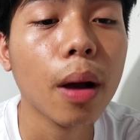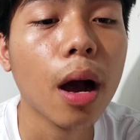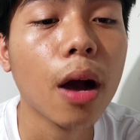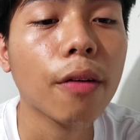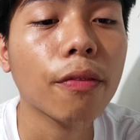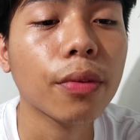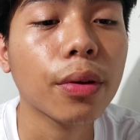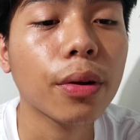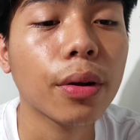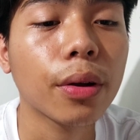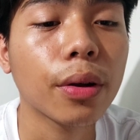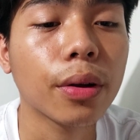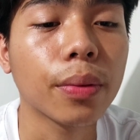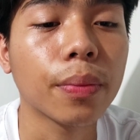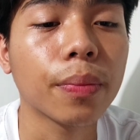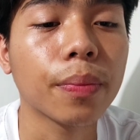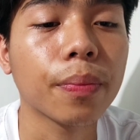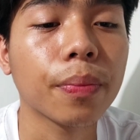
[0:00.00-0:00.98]
after her.
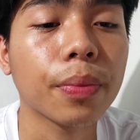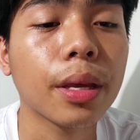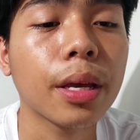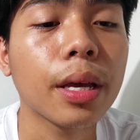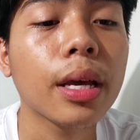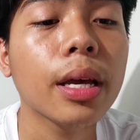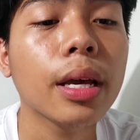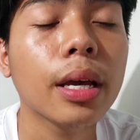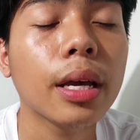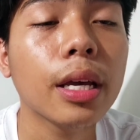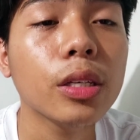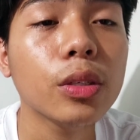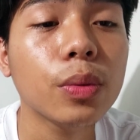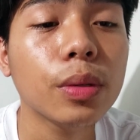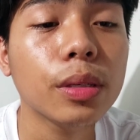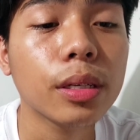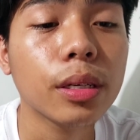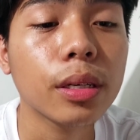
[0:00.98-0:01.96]
His
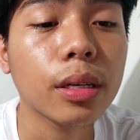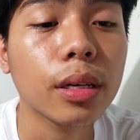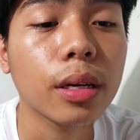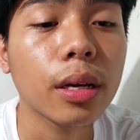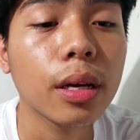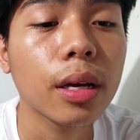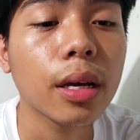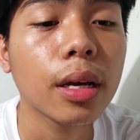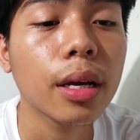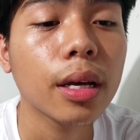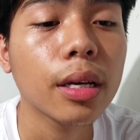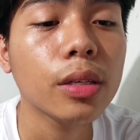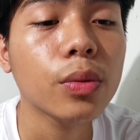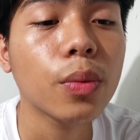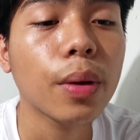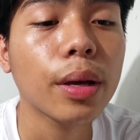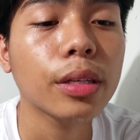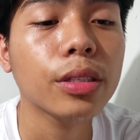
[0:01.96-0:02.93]
when